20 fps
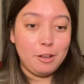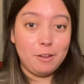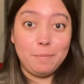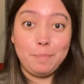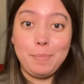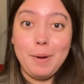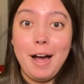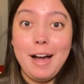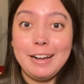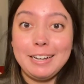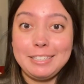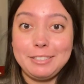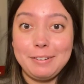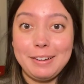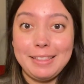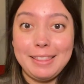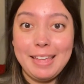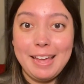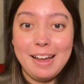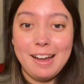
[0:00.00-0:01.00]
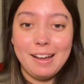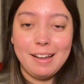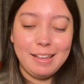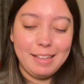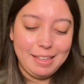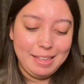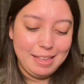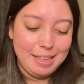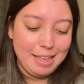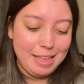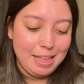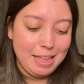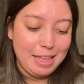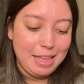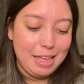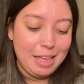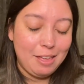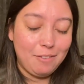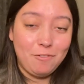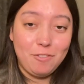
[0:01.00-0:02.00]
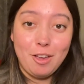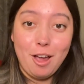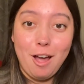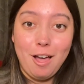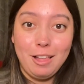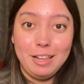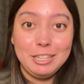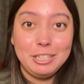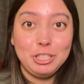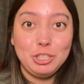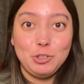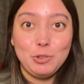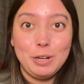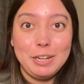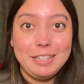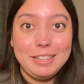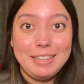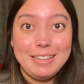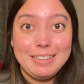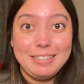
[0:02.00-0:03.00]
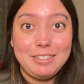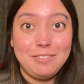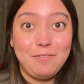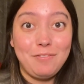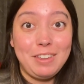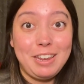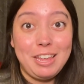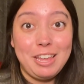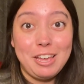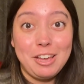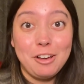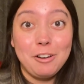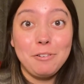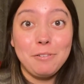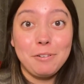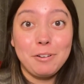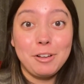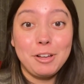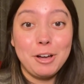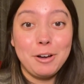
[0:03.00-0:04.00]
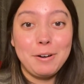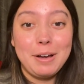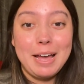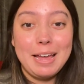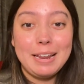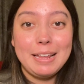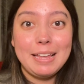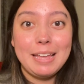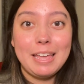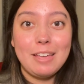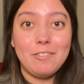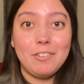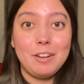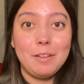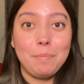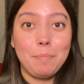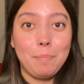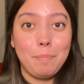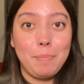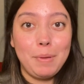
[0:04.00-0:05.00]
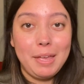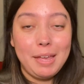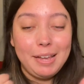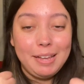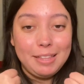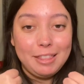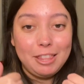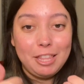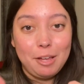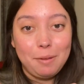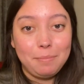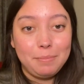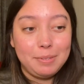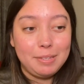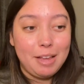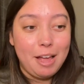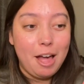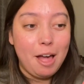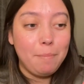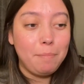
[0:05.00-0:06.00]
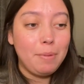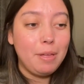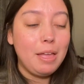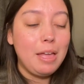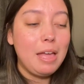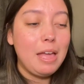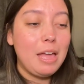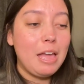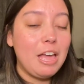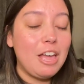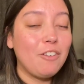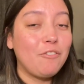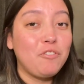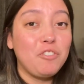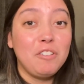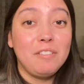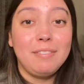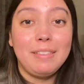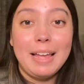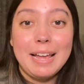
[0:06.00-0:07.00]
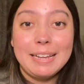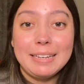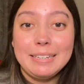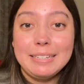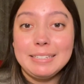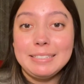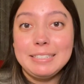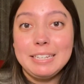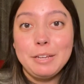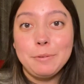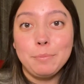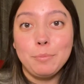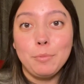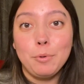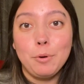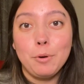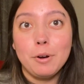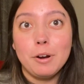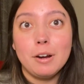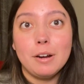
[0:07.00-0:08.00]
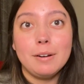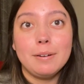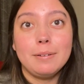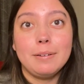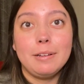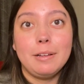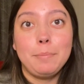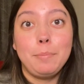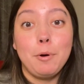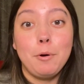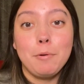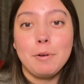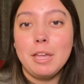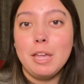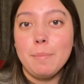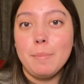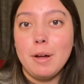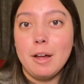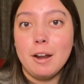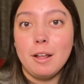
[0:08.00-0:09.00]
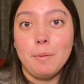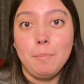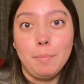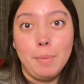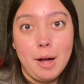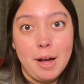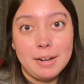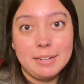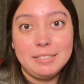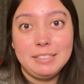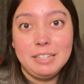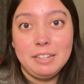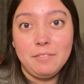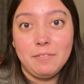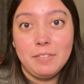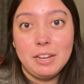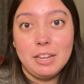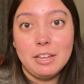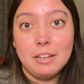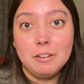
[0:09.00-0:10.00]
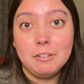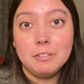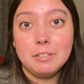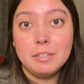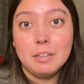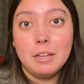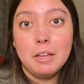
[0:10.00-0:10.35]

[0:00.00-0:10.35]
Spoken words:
box right there. If y'all enjoyed this video, go ahead and give it a big thumbs up. If you'd like to see more Pokemon unboxing videos,